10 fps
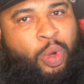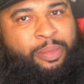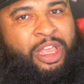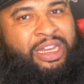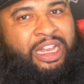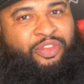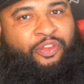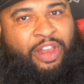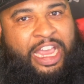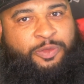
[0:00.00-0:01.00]
million dollars for
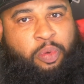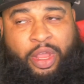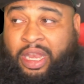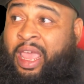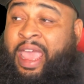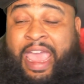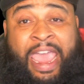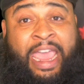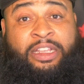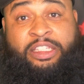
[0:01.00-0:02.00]
Flashpoint
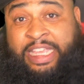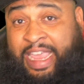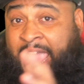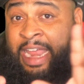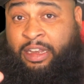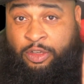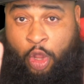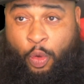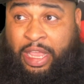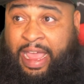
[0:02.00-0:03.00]
and see, and
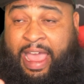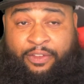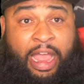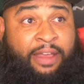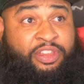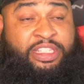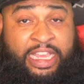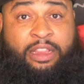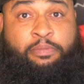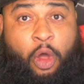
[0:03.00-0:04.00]
knowing how I've
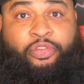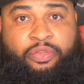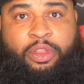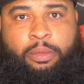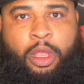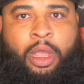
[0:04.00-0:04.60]
seen both of them,